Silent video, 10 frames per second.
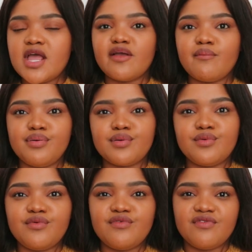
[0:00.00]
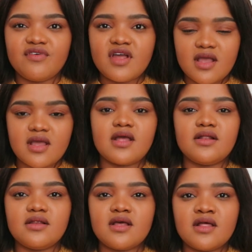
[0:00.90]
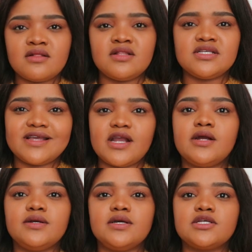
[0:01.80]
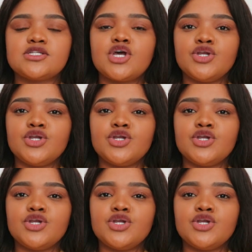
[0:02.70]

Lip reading: improve in these areas.